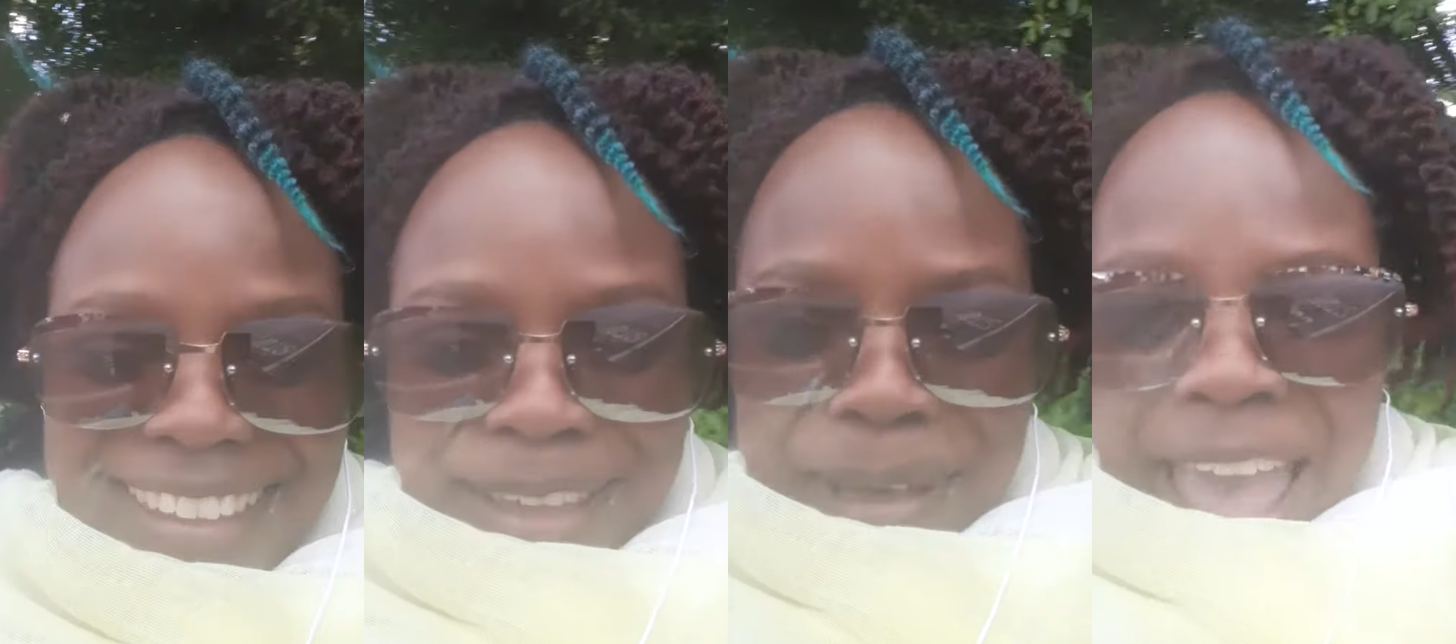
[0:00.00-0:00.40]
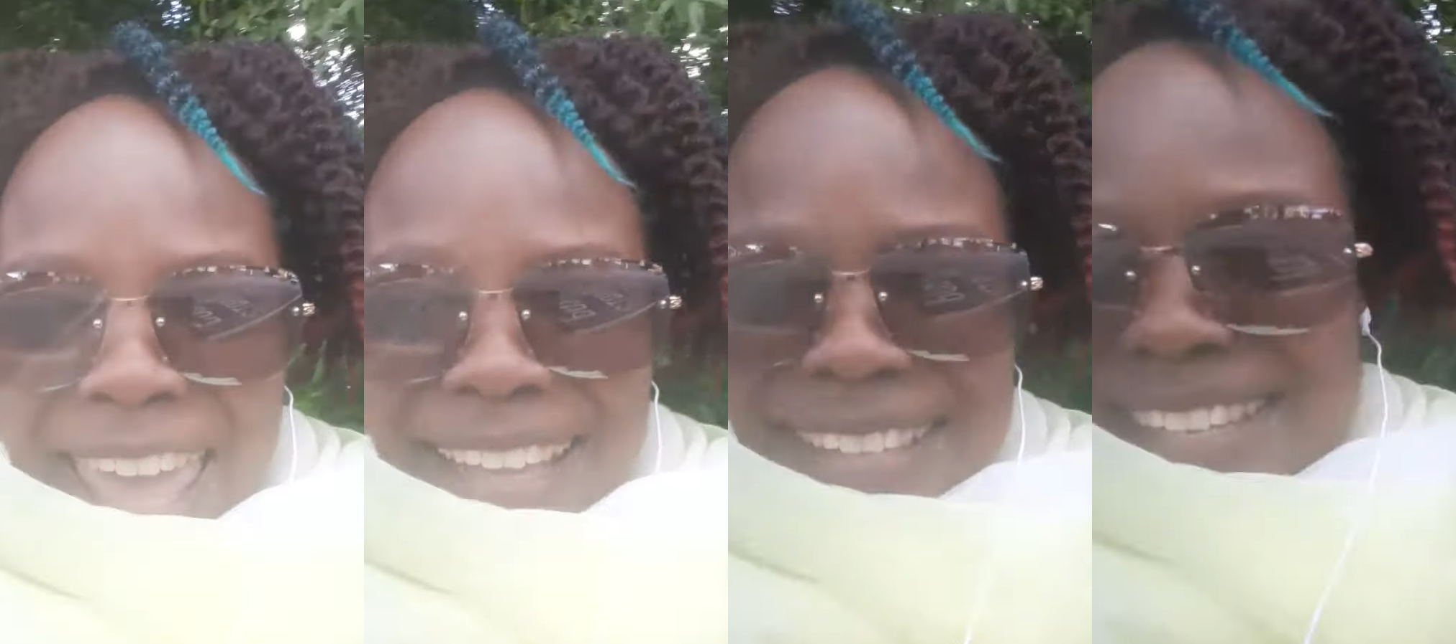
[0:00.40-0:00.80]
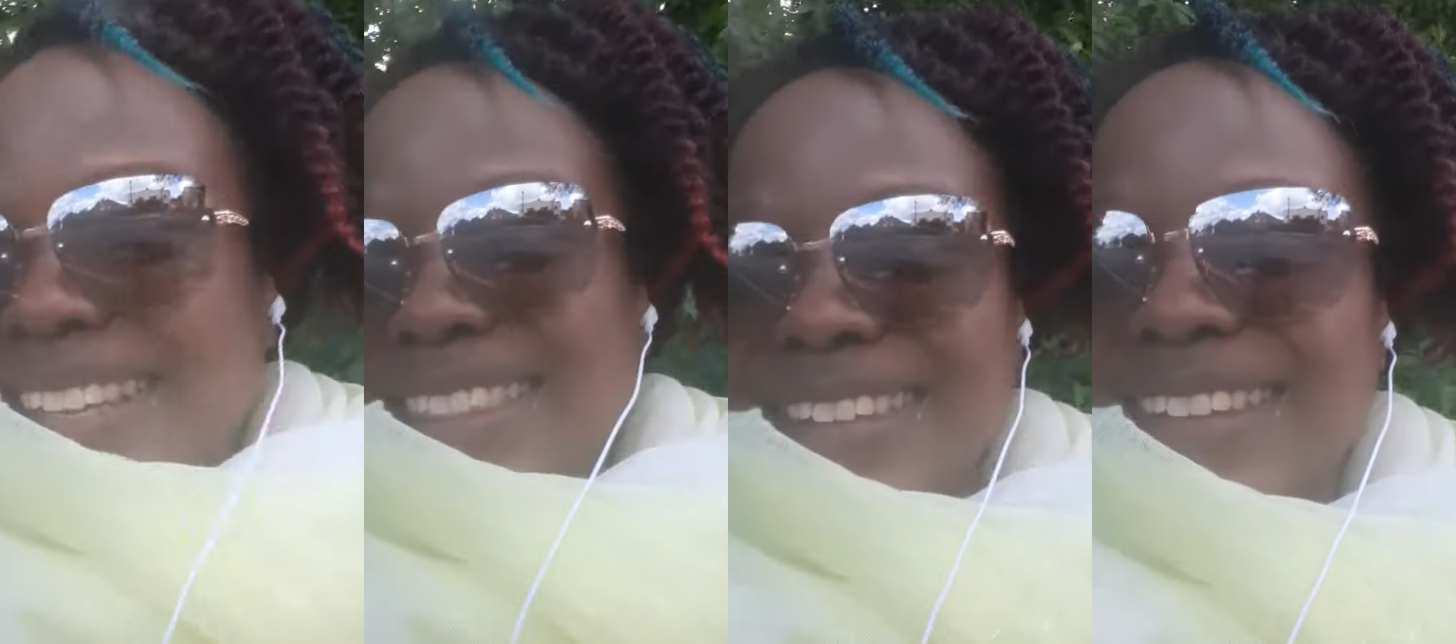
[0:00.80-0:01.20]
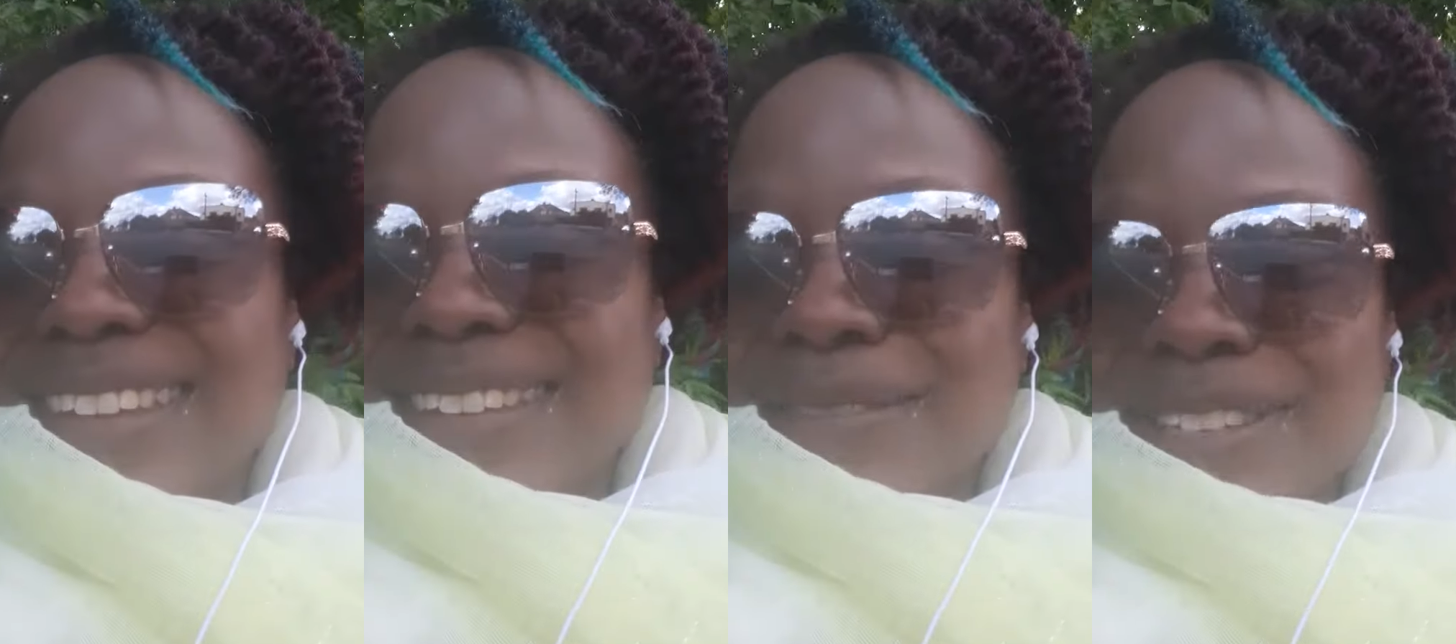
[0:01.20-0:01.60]
Get my hands in
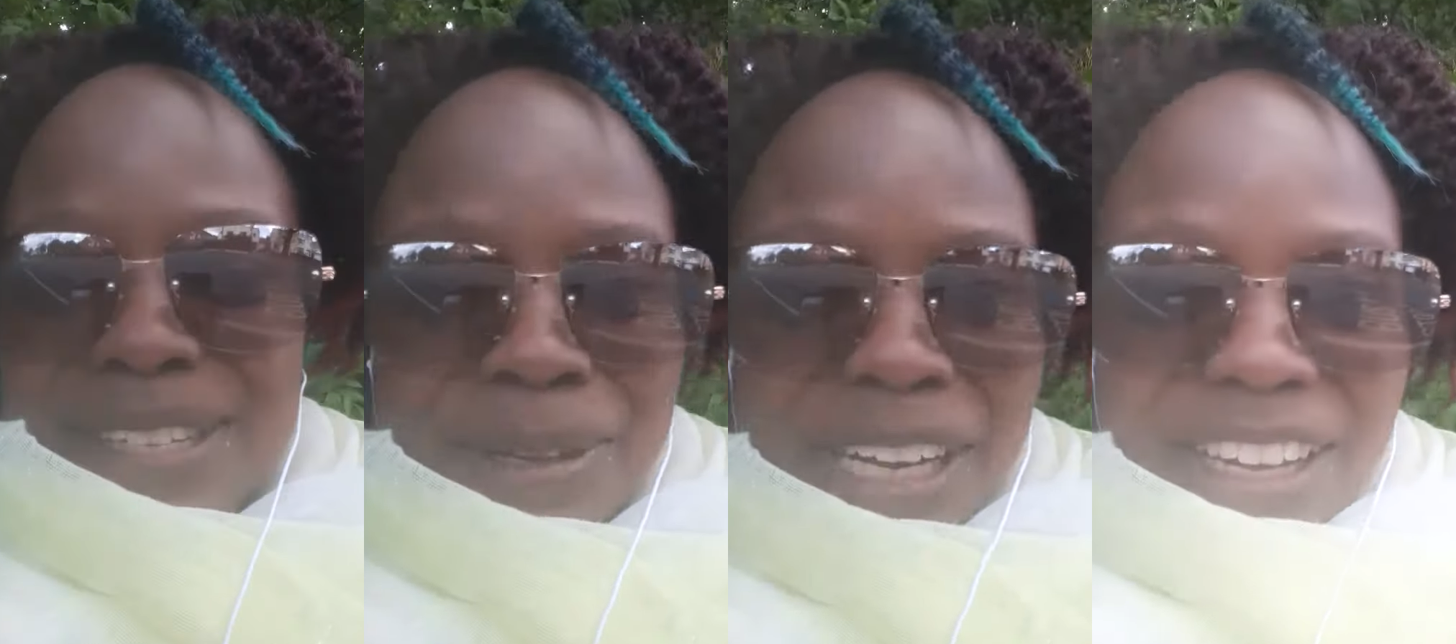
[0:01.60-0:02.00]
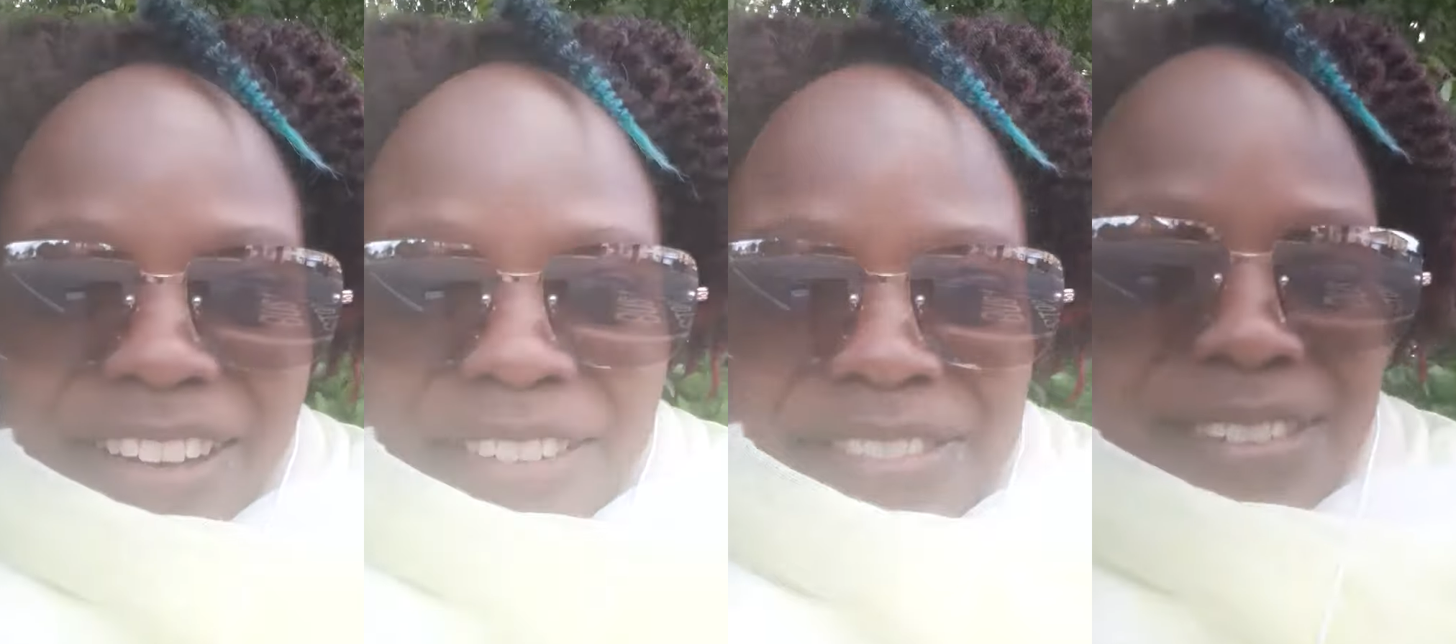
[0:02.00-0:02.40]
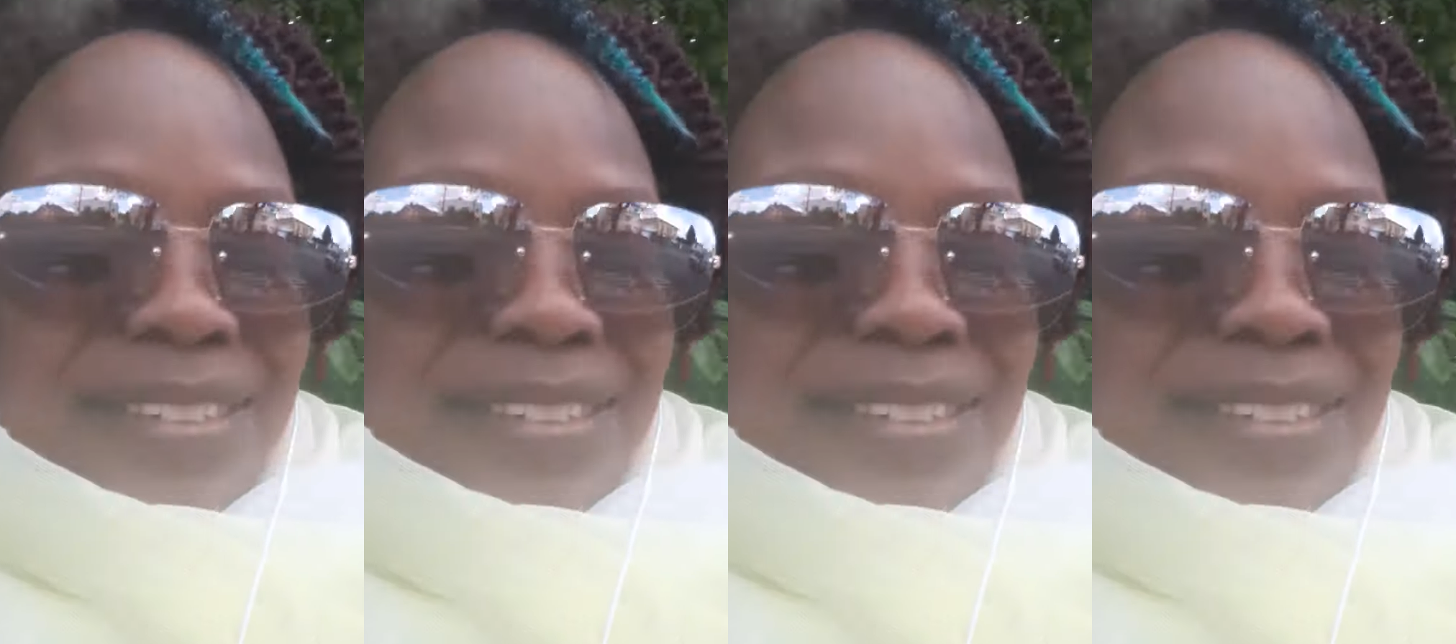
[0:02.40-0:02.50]
with some gloves.